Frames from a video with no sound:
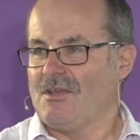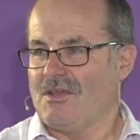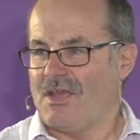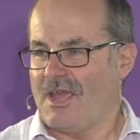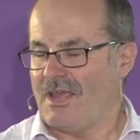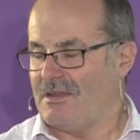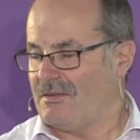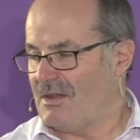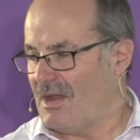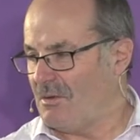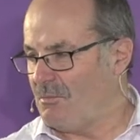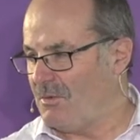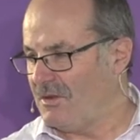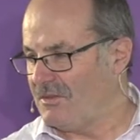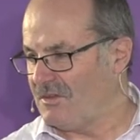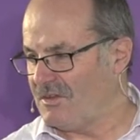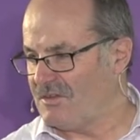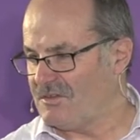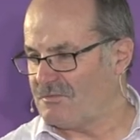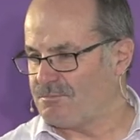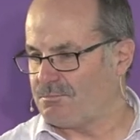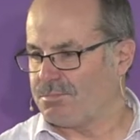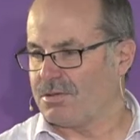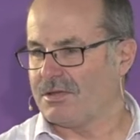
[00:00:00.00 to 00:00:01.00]
And when
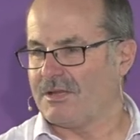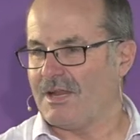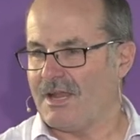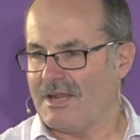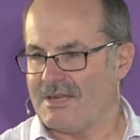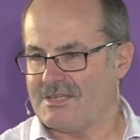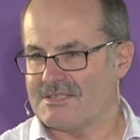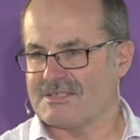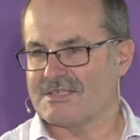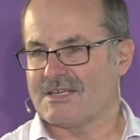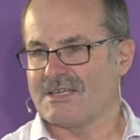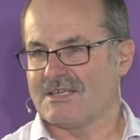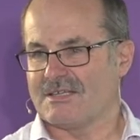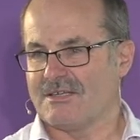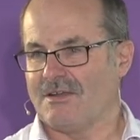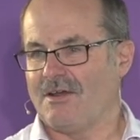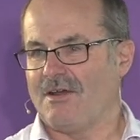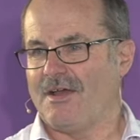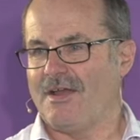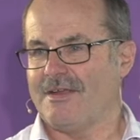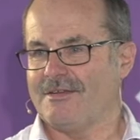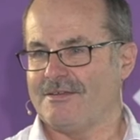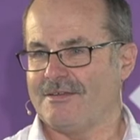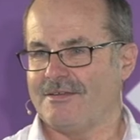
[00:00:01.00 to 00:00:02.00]
these plates
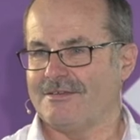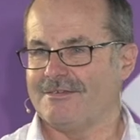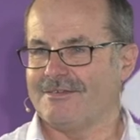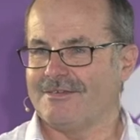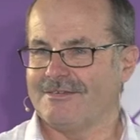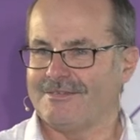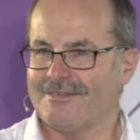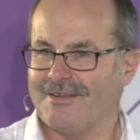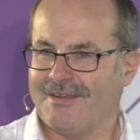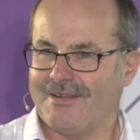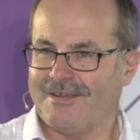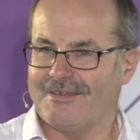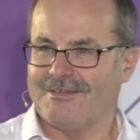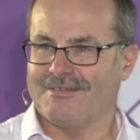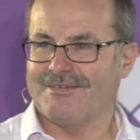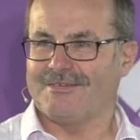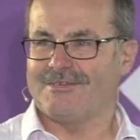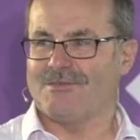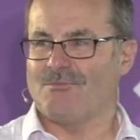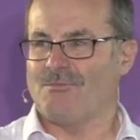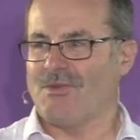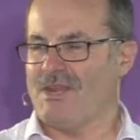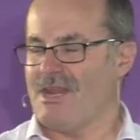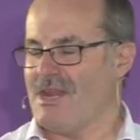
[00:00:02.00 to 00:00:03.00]
collided and
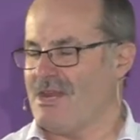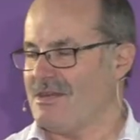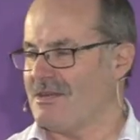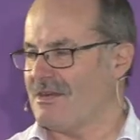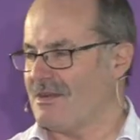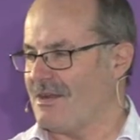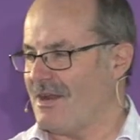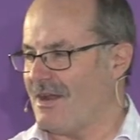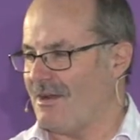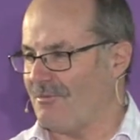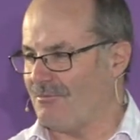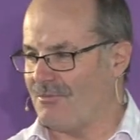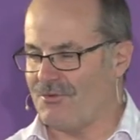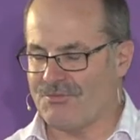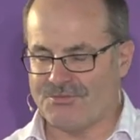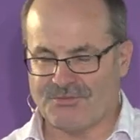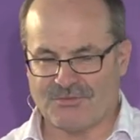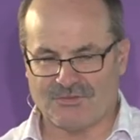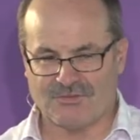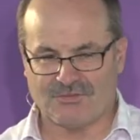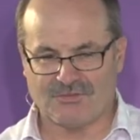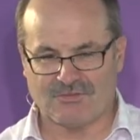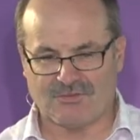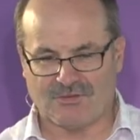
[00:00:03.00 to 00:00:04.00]
we ended up with
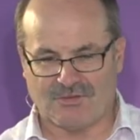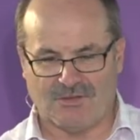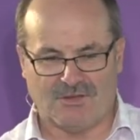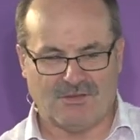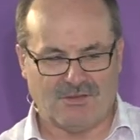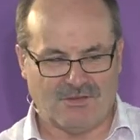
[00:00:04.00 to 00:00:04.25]
this